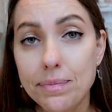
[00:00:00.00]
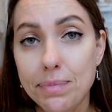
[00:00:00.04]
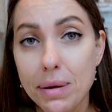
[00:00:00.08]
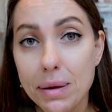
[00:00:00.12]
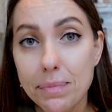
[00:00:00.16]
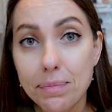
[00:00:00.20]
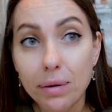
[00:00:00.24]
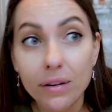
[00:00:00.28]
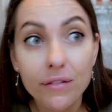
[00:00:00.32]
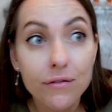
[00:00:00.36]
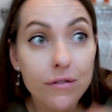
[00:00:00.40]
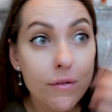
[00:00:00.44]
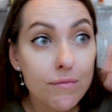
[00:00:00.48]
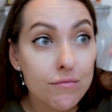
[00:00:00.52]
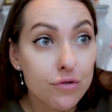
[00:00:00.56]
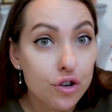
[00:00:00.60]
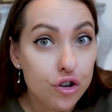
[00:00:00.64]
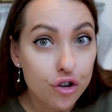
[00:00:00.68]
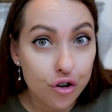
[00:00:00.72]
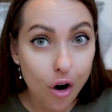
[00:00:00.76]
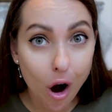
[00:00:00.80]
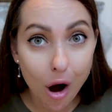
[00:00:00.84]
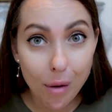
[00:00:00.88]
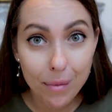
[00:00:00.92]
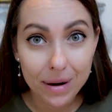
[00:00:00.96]
people from
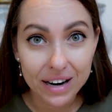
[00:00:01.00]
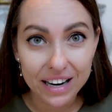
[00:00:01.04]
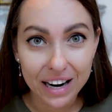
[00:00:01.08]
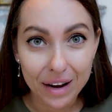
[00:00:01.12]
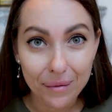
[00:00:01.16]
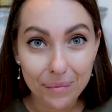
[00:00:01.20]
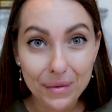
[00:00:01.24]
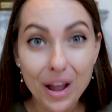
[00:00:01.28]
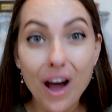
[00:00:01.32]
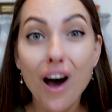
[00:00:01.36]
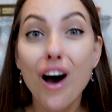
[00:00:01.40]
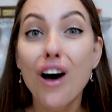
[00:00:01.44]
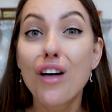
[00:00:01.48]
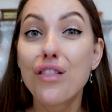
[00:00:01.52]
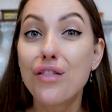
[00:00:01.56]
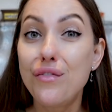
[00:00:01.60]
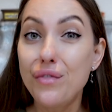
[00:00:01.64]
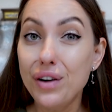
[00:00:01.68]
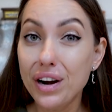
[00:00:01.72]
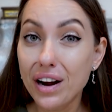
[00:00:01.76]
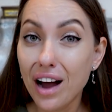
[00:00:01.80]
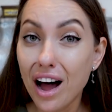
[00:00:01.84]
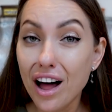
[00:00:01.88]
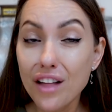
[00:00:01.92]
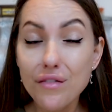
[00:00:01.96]
Germany,
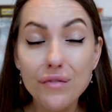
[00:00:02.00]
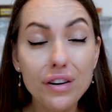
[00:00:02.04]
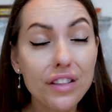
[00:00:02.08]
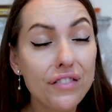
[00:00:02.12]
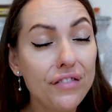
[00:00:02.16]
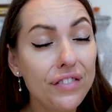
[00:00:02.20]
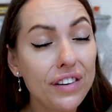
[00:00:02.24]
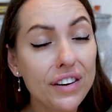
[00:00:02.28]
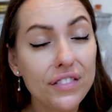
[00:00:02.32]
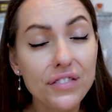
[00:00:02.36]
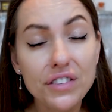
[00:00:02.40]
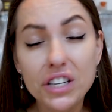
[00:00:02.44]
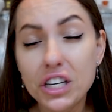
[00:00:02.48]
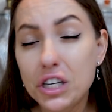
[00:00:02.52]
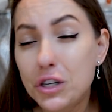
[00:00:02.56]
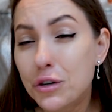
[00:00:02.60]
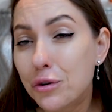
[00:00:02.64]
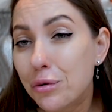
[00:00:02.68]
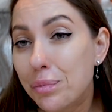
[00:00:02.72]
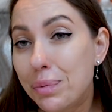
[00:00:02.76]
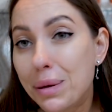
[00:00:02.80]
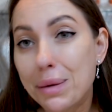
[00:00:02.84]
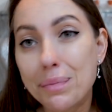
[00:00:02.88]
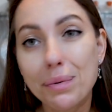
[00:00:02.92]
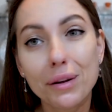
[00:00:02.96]
352
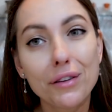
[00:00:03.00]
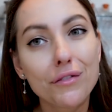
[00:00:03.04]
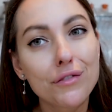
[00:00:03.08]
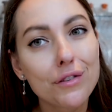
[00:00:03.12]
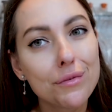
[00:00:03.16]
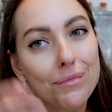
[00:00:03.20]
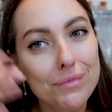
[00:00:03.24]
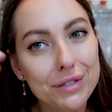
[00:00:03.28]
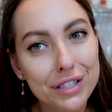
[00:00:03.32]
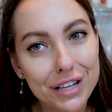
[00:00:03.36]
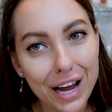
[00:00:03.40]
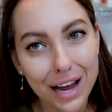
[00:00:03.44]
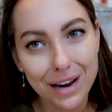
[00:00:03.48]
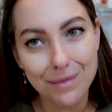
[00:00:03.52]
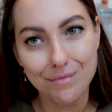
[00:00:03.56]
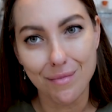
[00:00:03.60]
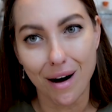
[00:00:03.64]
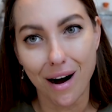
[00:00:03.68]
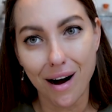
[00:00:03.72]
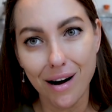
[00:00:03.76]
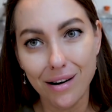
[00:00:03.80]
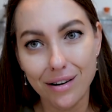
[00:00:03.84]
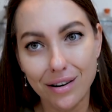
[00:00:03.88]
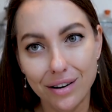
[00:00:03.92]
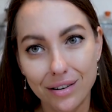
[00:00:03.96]
people from
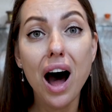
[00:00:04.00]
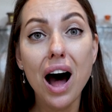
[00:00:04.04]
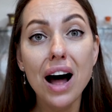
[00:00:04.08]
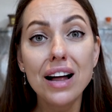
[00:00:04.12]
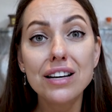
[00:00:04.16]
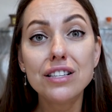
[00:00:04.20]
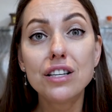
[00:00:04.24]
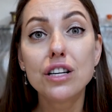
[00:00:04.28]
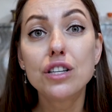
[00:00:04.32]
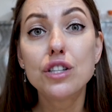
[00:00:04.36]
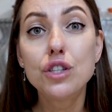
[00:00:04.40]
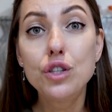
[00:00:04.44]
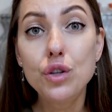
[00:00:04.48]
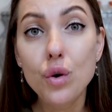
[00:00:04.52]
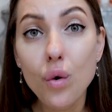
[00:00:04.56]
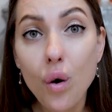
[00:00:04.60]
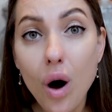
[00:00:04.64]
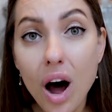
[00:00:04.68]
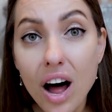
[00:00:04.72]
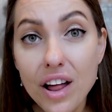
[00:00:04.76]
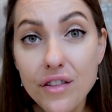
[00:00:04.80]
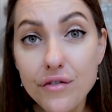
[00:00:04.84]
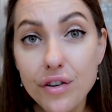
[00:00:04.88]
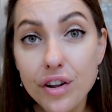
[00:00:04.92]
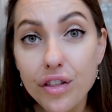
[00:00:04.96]
Denmark, and
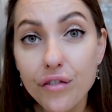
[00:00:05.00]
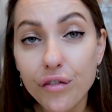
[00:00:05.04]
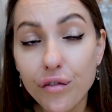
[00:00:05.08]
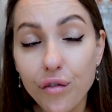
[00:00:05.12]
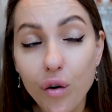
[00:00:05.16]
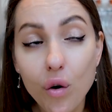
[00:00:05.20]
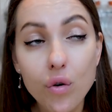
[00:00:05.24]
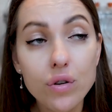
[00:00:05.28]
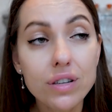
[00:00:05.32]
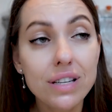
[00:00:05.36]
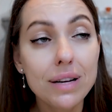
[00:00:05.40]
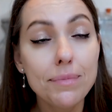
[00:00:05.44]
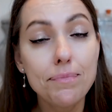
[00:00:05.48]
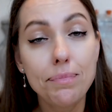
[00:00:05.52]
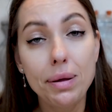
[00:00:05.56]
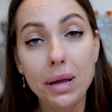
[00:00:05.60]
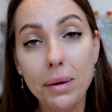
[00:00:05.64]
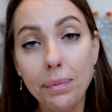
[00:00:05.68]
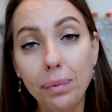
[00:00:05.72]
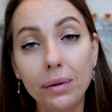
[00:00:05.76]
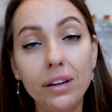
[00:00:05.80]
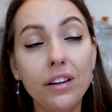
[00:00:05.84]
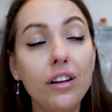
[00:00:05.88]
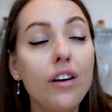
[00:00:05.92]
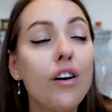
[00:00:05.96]
240
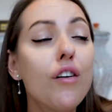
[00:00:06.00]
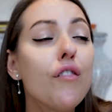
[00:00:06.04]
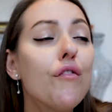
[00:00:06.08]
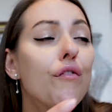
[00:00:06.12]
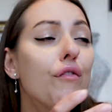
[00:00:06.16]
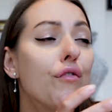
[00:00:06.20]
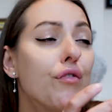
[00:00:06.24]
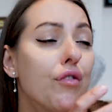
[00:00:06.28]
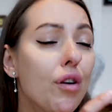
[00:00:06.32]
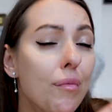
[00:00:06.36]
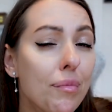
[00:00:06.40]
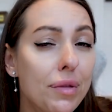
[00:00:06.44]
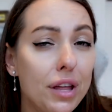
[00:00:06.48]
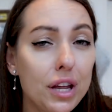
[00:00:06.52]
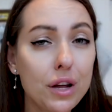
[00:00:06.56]
people from the